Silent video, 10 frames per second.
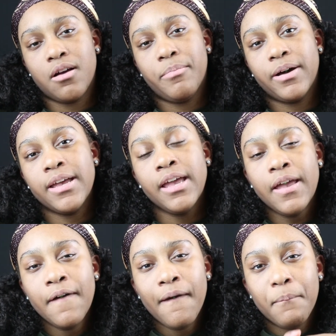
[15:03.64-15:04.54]
her butt,
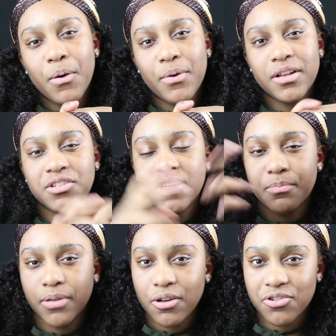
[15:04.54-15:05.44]
but when it's
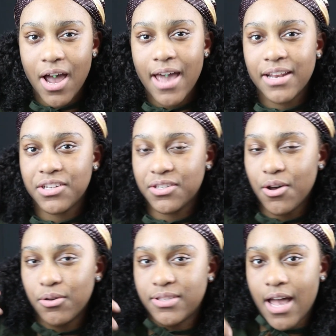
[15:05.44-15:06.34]
just blow dried, it just
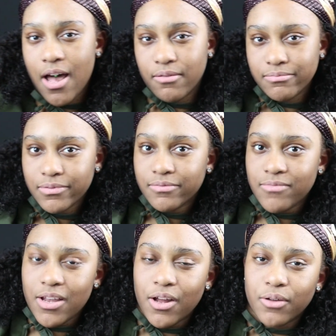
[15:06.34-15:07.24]
goes down,
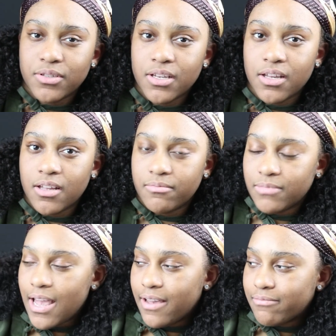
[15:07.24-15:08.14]
you know,
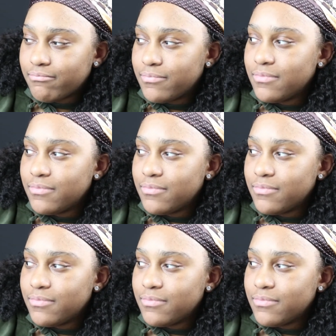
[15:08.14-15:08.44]
to like